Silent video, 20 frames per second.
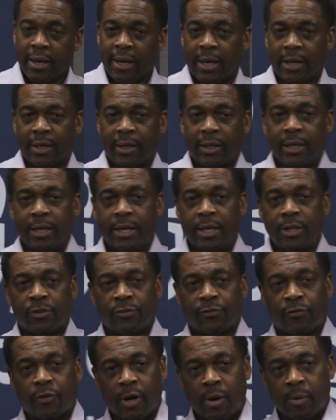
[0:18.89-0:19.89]
It
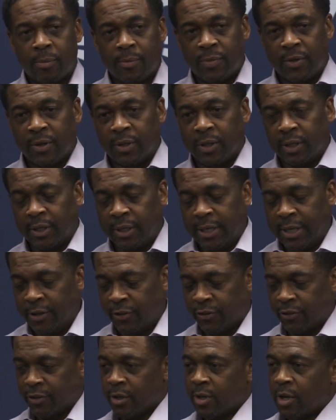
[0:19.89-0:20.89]
leads from the
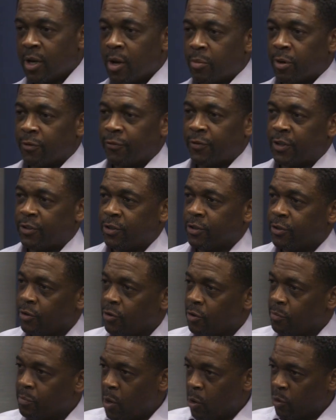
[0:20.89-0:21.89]
least proficient
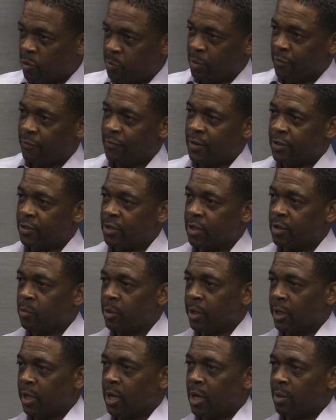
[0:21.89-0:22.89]
to the most proficient
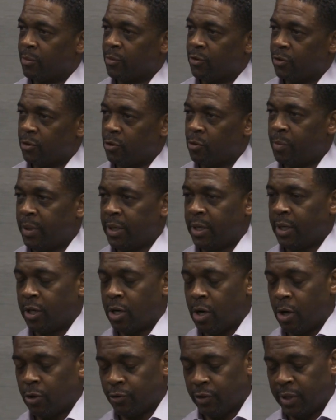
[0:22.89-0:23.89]
when it comes to being
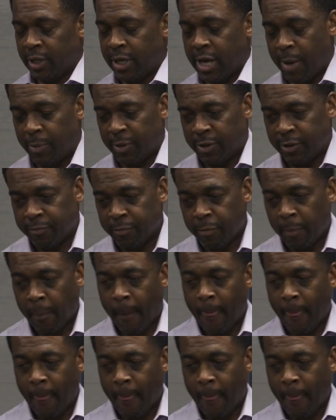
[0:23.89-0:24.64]
culturally competent.